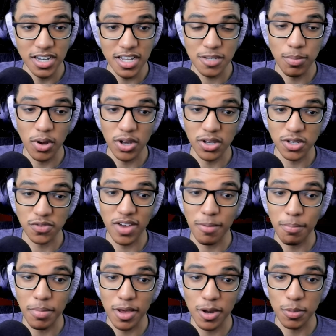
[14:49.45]
This boss
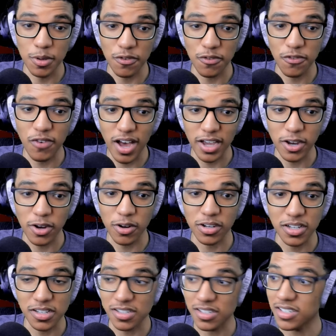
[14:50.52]
fight better be
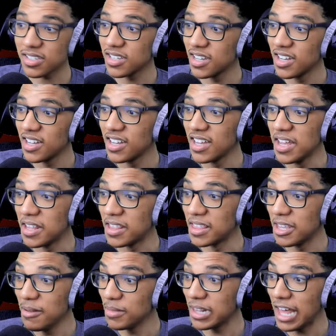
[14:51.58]
fire, cause
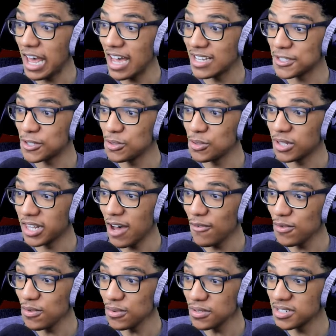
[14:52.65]
them last two
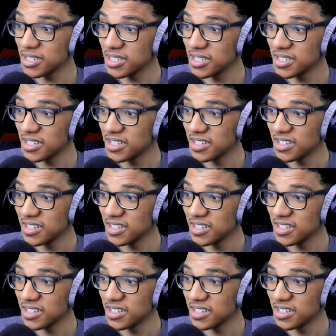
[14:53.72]
levels